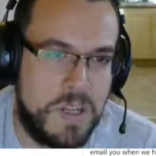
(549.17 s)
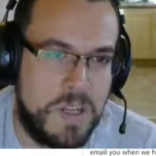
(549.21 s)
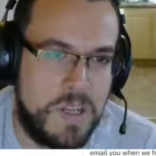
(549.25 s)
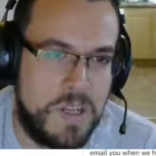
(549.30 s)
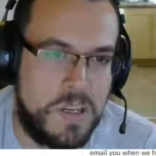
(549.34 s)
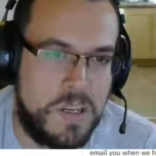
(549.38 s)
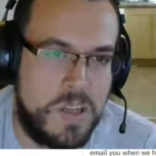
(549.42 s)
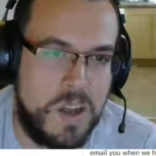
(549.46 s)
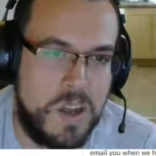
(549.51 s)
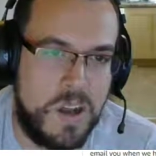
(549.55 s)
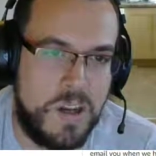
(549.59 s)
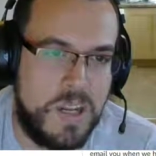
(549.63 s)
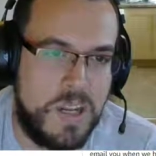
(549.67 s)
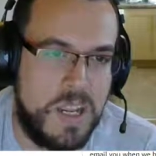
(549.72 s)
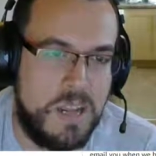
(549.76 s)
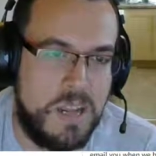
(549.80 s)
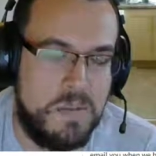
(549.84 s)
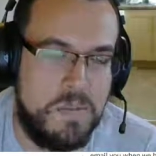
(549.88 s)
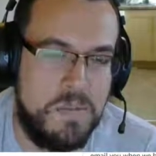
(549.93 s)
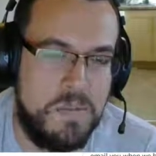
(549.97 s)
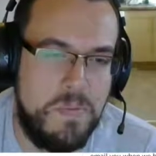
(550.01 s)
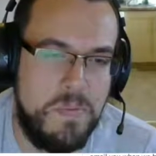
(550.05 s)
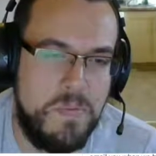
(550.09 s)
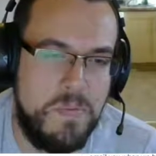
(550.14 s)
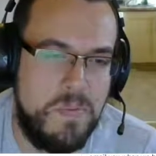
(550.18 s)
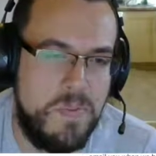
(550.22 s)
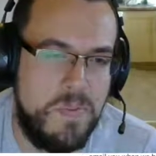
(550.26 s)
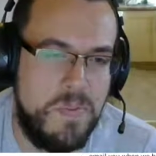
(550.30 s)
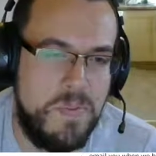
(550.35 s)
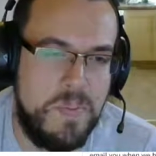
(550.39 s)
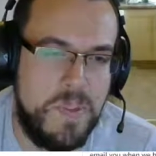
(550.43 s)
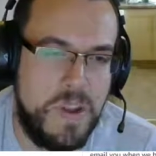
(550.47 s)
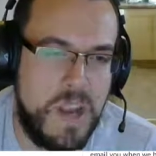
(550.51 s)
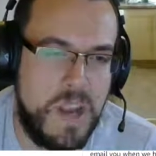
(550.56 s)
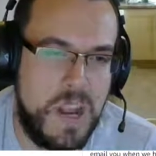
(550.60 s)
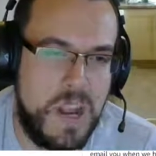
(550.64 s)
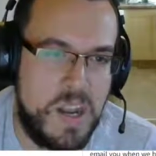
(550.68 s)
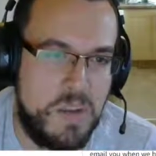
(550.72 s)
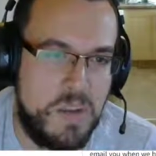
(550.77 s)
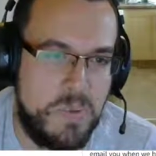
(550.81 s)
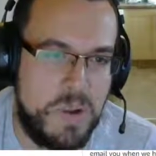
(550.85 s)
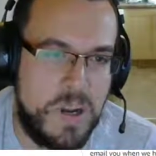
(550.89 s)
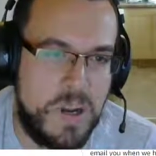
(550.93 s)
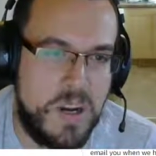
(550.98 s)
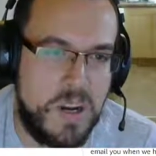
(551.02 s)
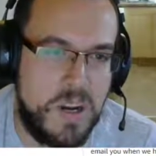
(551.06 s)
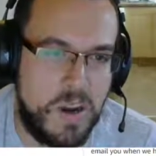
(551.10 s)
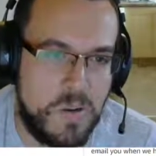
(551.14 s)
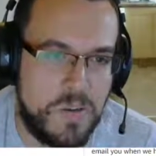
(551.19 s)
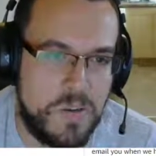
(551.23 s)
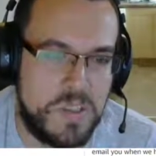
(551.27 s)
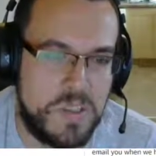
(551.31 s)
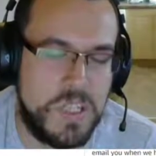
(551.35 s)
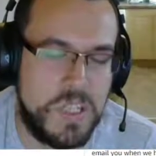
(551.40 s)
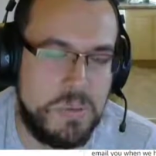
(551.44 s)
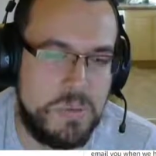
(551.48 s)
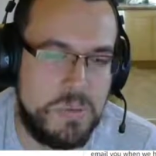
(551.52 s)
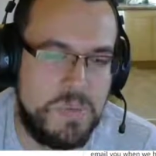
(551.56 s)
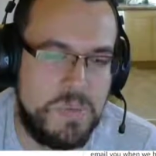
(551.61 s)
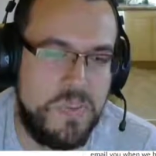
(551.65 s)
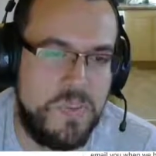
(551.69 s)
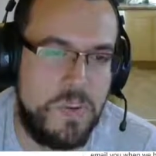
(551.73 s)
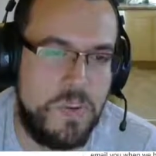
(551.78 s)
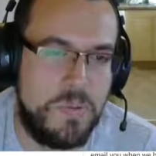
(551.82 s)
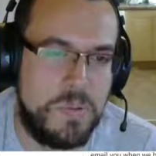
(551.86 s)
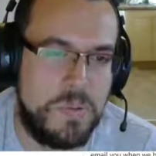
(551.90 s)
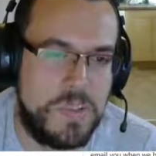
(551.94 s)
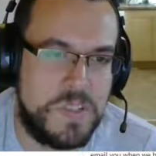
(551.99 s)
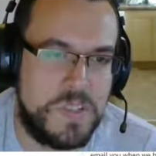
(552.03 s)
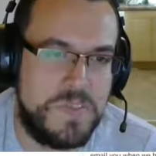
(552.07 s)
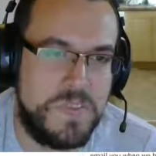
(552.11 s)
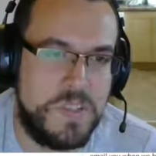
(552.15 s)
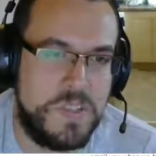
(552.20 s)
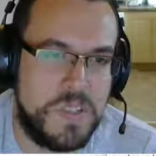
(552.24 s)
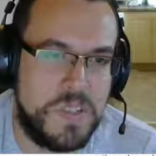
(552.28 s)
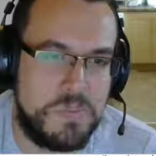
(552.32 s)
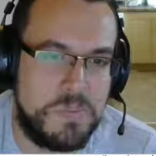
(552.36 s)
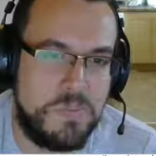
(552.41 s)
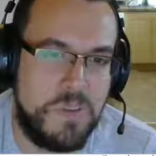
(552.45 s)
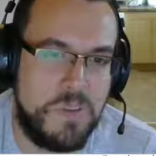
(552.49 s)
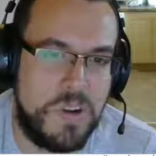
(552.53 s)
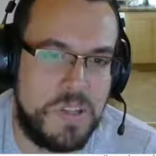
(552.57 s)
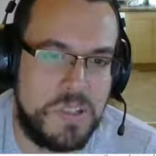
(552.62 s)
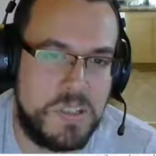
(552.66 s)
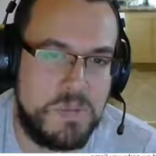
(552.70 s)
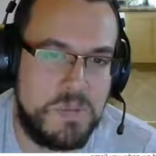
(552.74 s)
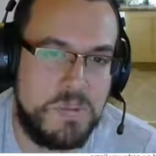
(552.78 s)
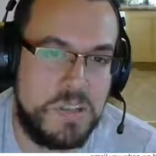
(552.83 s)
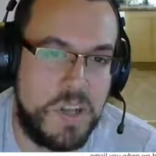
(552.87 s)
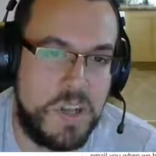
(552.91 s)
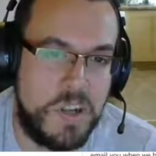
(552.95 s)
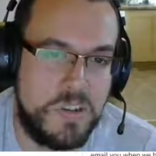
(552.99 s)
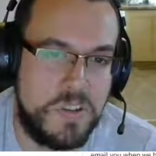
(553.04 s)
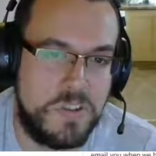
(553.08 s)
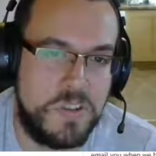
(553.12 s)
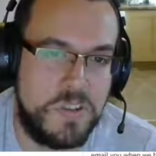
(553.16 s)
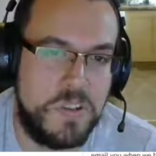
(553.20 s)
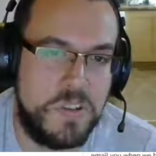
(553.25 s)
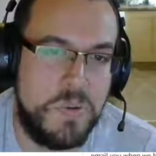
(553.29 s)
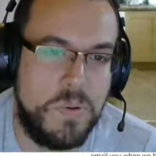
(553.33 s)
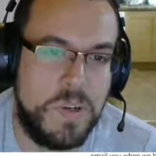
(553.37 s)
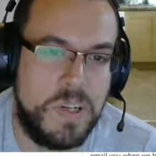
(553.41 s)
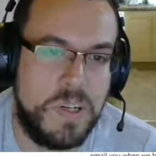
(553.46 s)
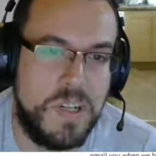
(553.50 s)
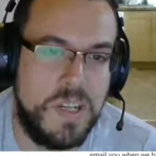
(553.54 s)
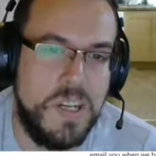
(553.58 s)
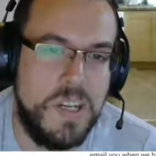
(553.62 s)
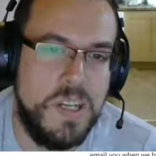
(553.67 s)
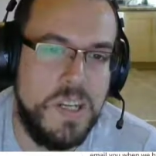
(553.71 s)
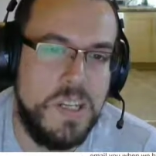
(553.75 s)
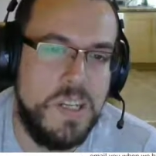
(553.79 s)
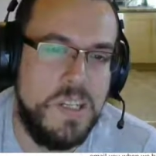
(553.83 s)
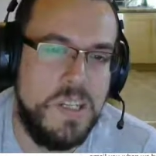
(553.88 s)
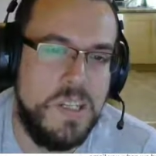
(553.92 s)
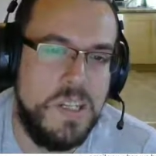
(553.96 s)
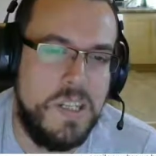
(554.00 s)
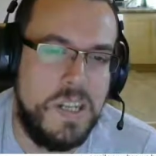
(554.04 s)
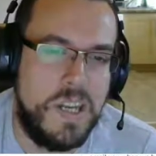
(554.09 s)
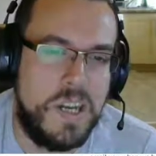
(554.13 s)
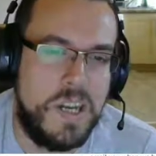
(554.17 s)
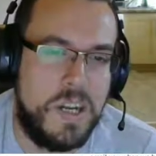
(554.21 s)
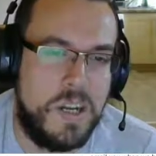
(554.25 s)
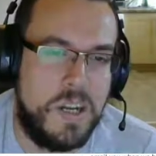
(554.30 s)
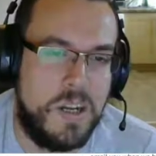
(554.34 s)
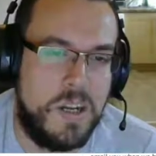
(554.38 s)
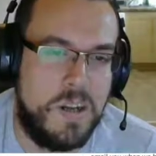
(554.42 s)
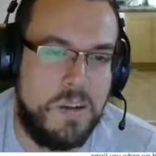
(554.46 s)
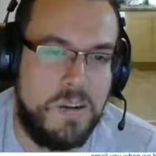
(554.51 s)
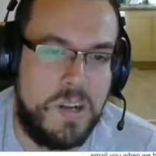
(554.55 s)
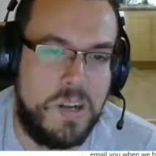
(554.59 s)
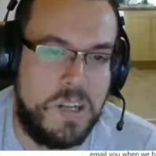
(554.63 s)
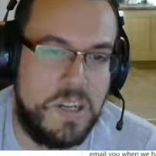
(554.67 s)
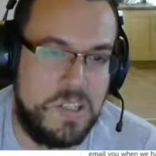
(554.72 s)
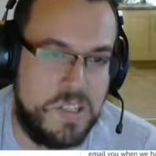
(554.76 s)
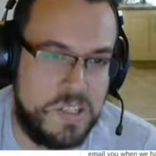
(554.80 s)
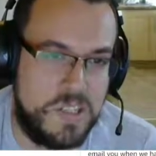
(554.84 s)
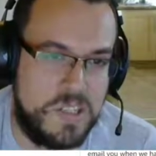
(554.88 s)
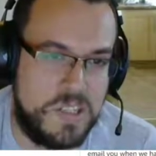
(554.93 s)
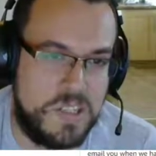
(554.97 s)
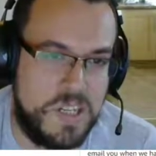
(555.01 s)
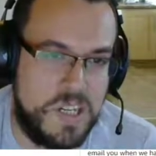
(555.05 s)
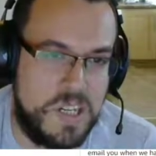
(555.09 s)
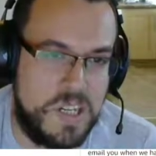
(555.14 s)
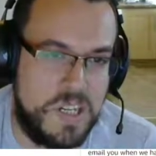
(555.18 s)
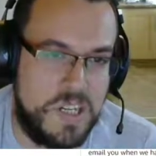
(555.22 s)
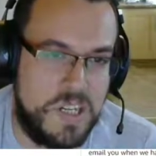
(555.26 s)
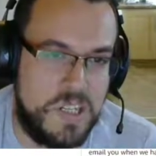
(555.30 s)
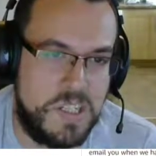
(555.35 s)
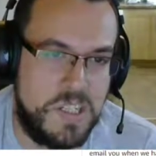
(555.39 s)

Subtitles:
You can't get anywhere close to the performance for this price, especially 100 quid. As you can see here,